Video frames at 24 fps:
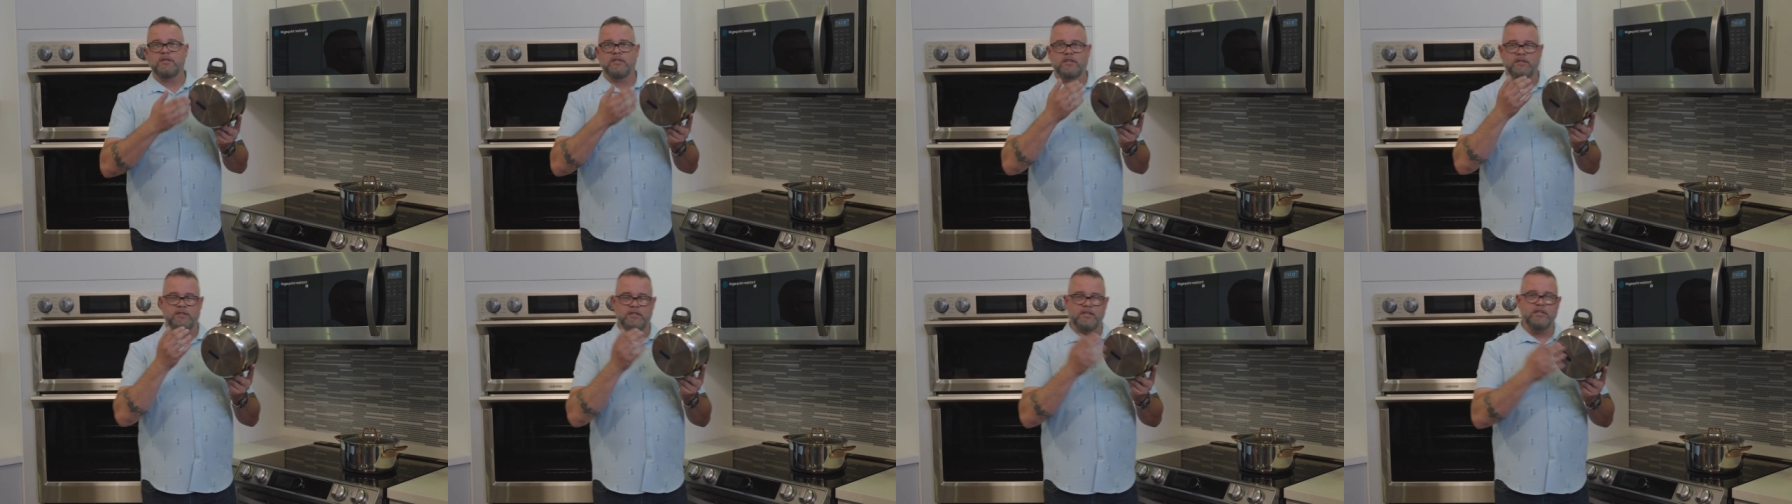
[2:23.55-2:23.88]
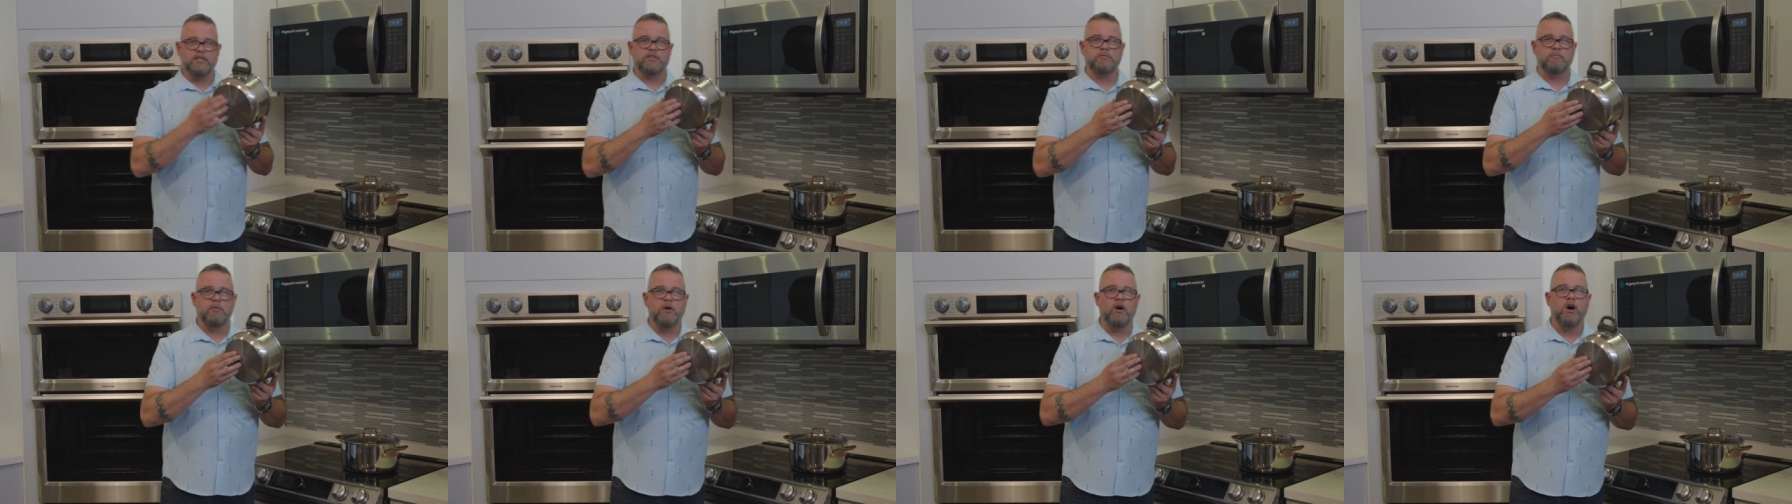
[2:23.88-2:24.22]
that
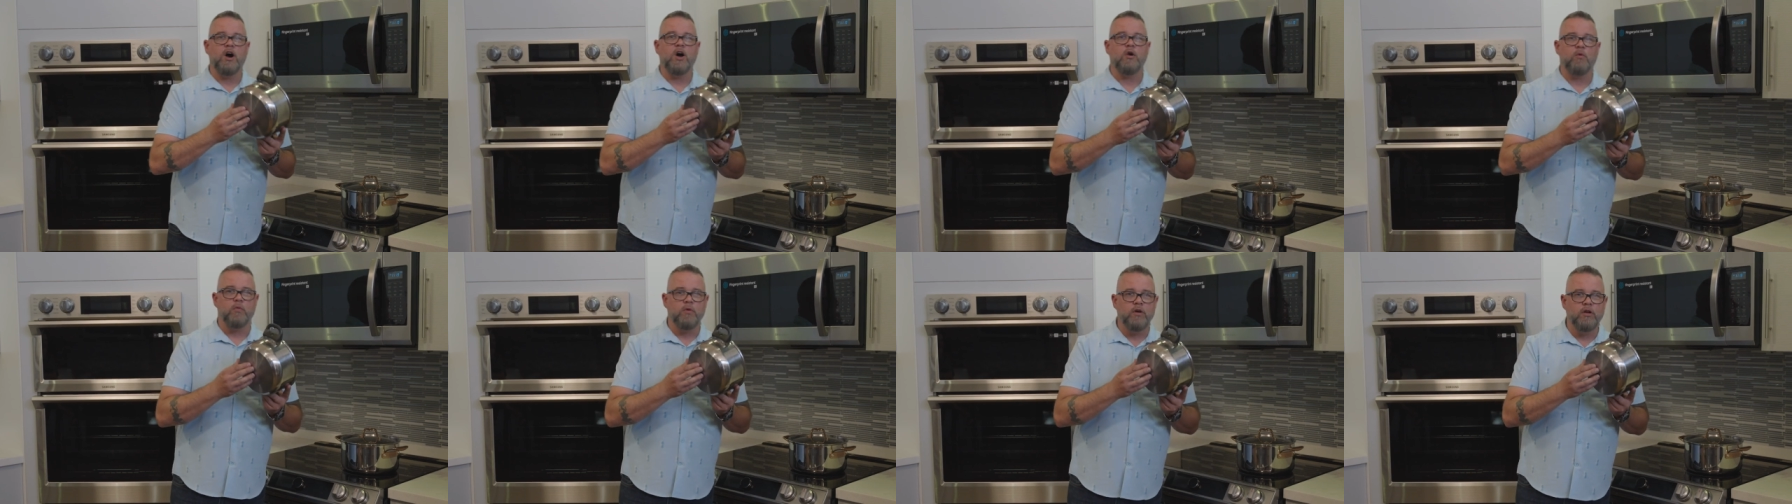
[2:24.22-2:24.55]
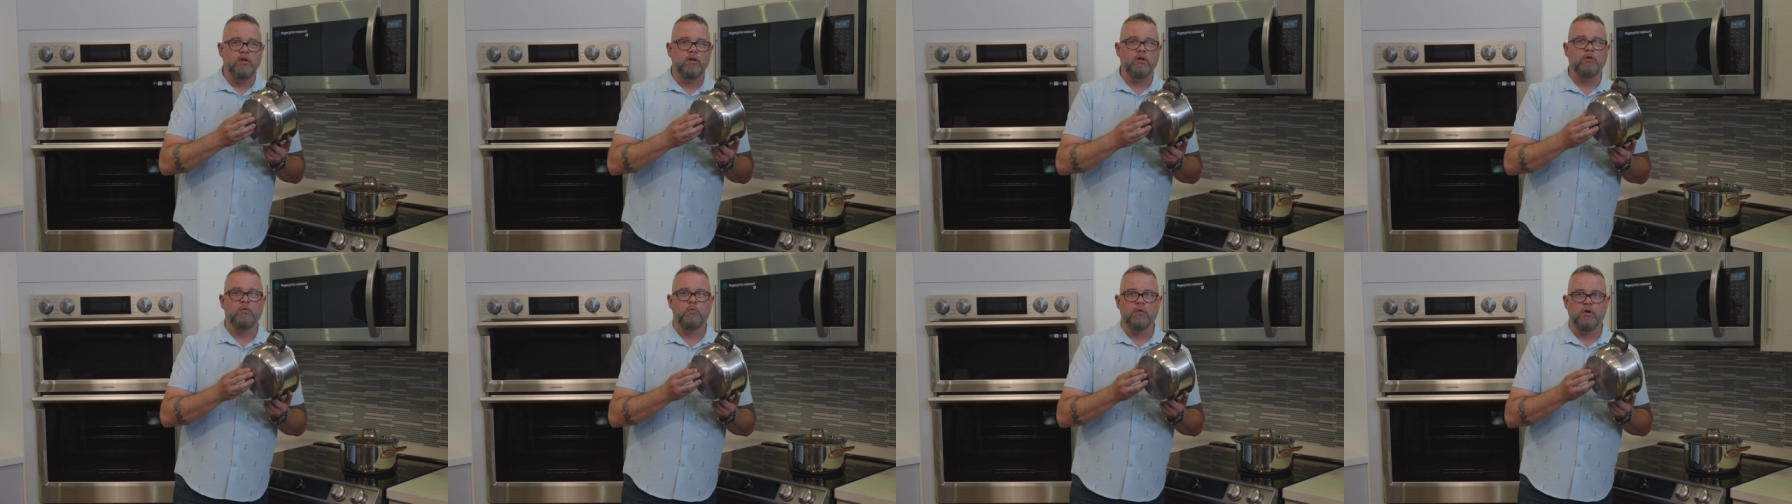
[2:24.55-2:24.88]
this pot
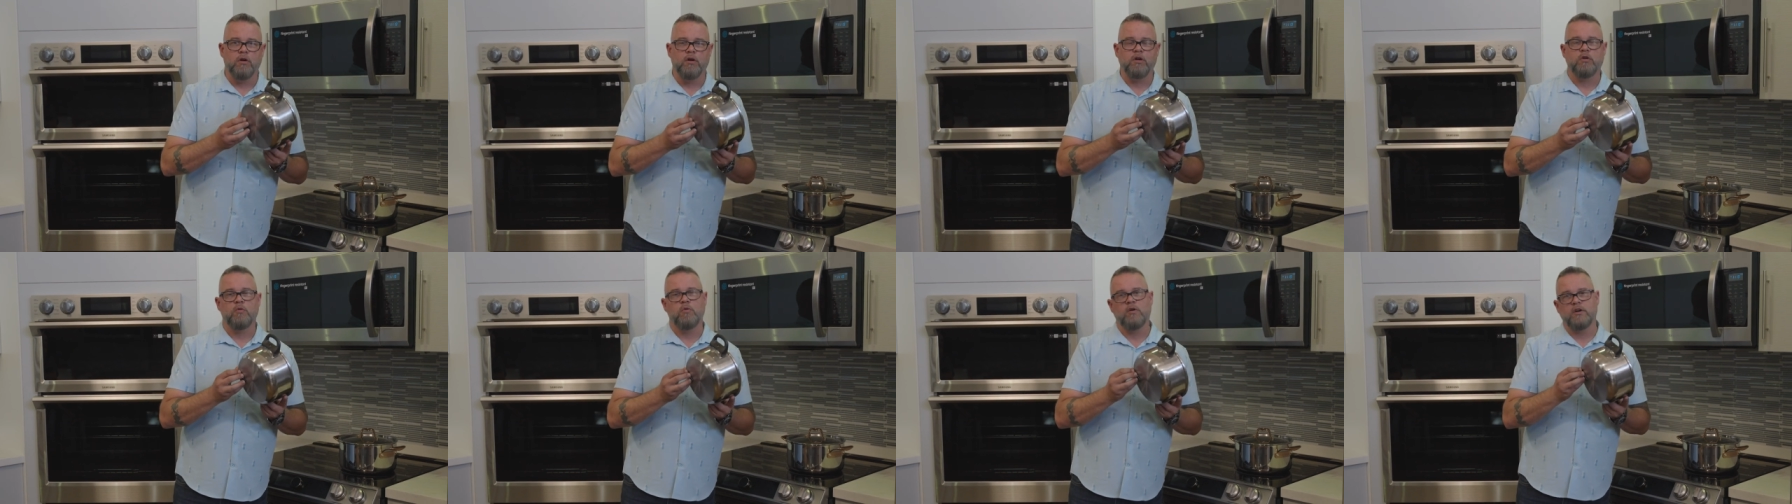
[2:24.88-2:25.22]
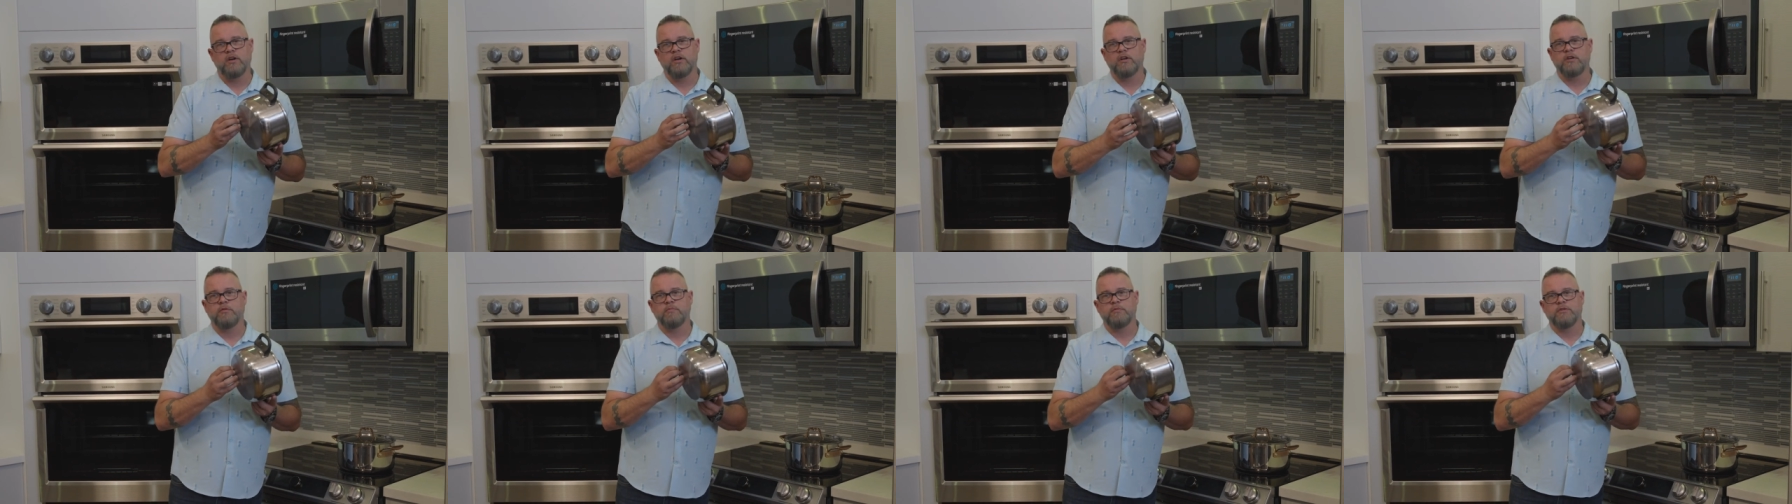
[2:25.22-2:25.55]
will work
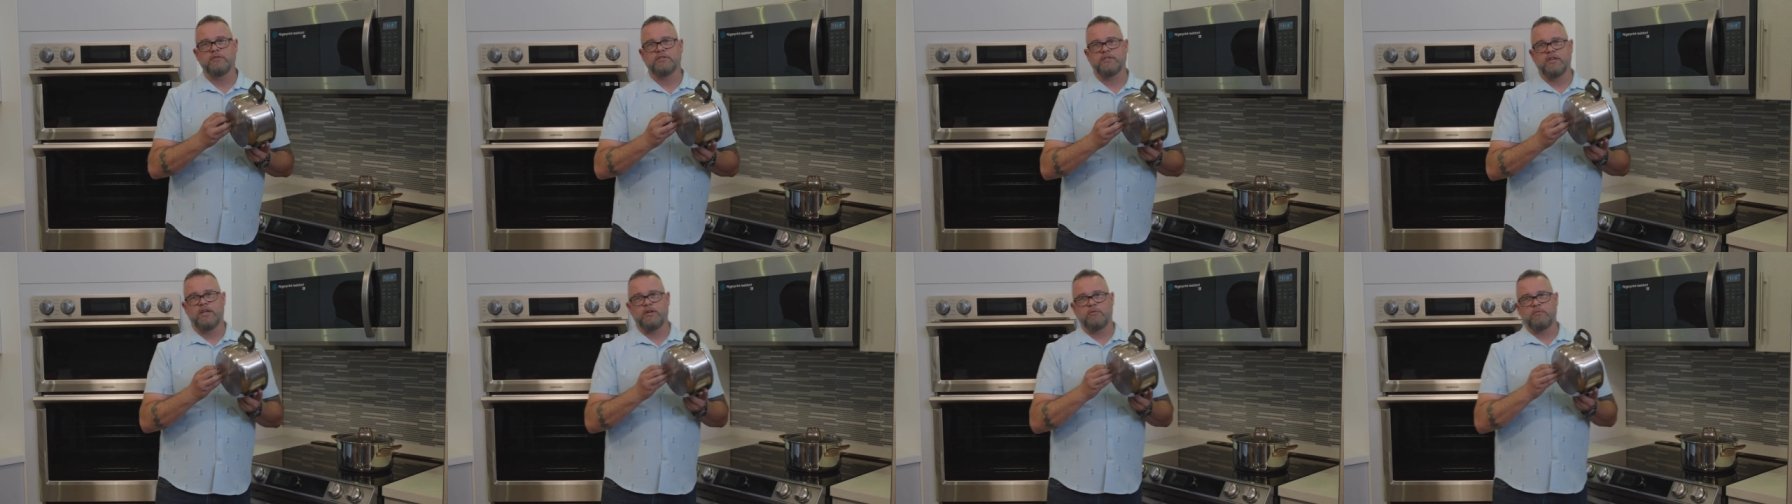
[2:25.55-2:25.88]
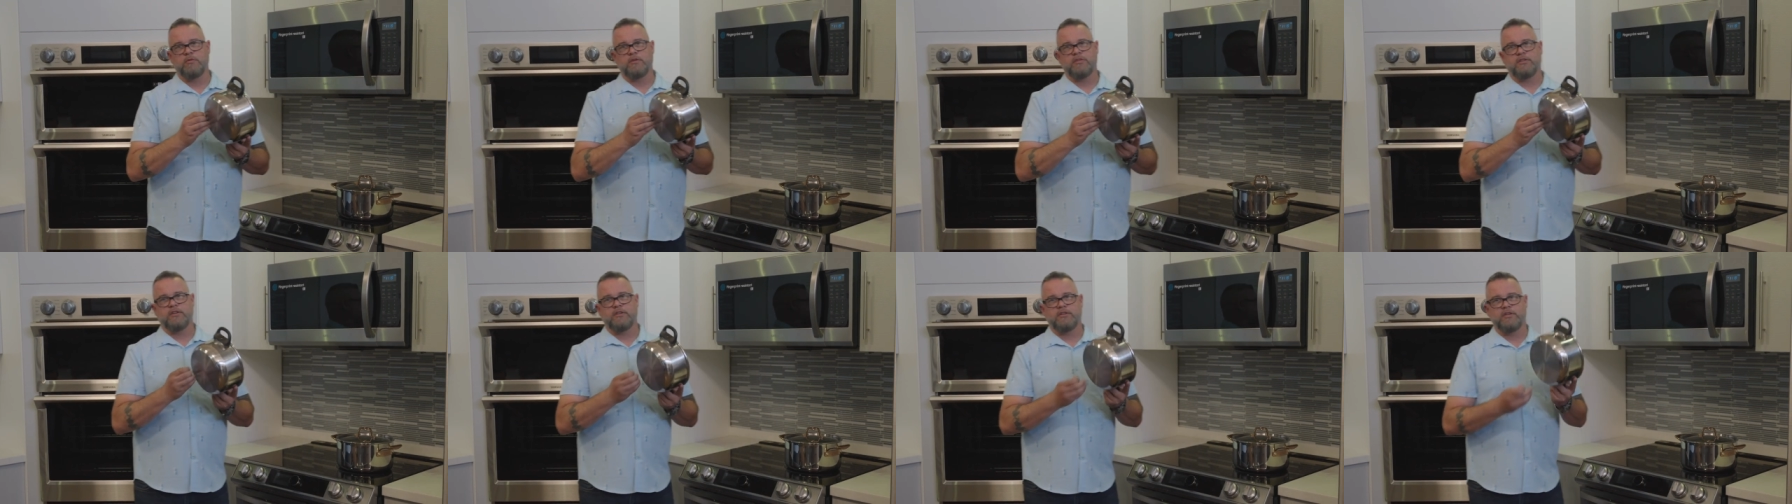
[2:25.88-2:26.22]
100%
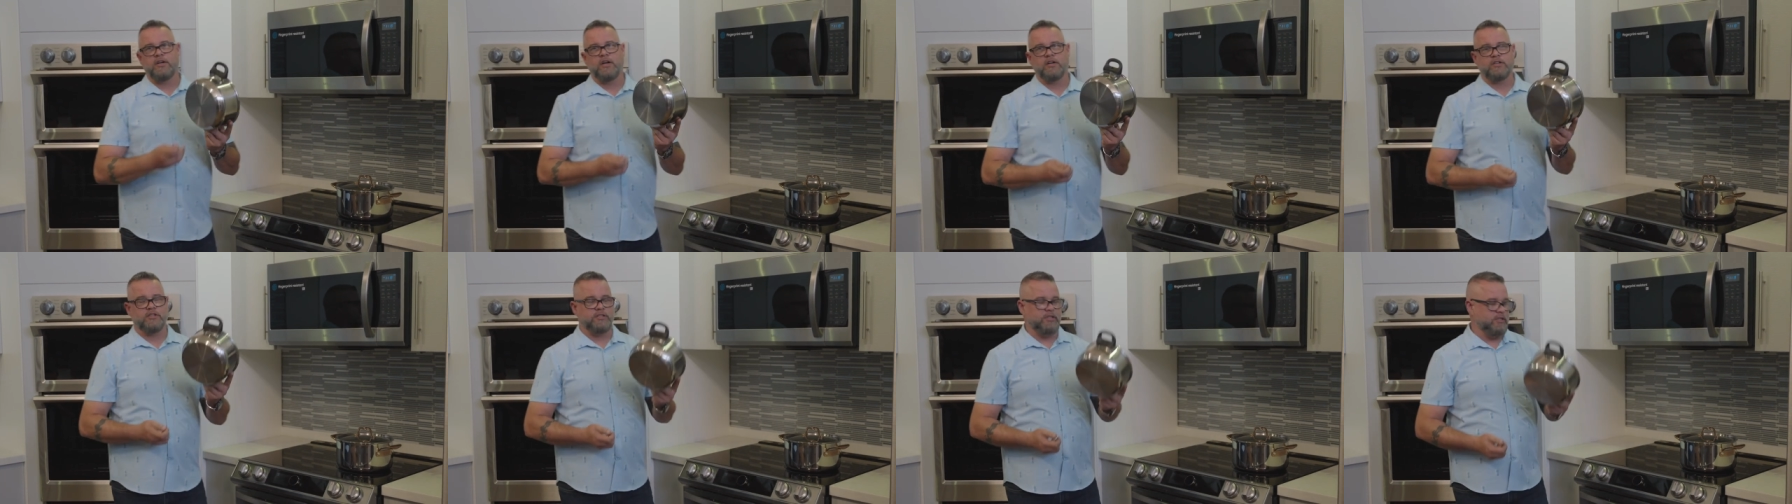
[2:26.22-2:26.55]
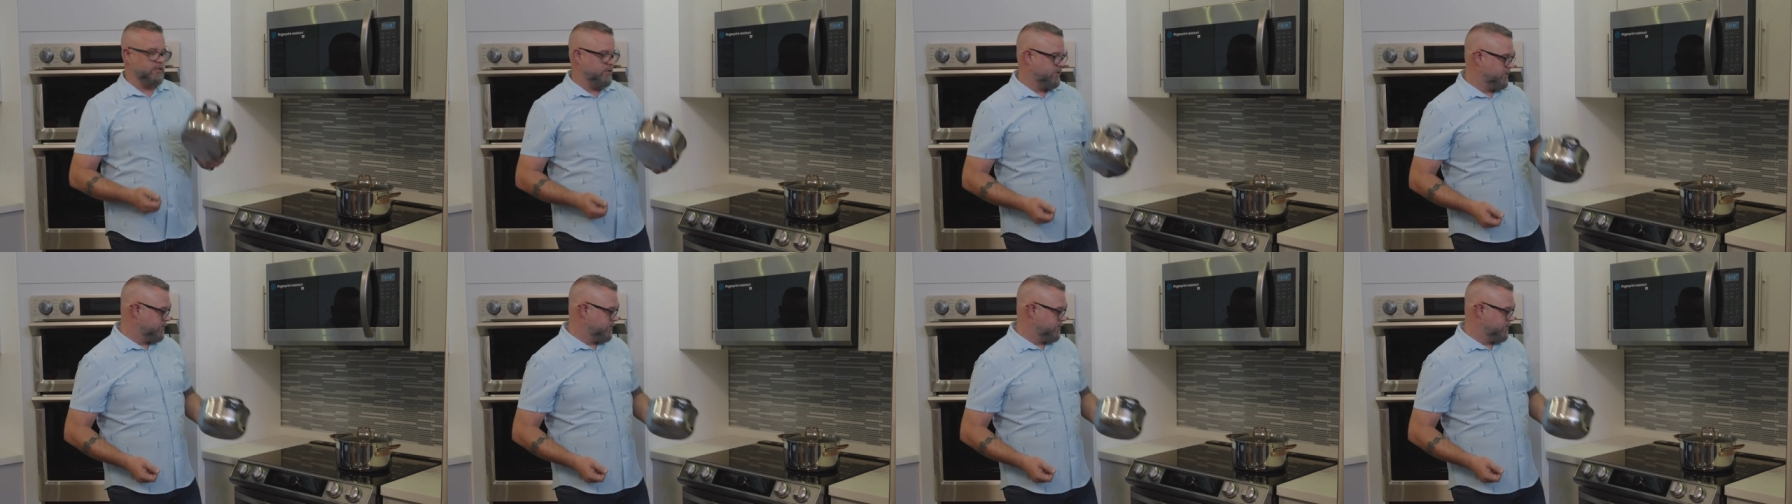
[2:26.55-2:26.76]
with induction.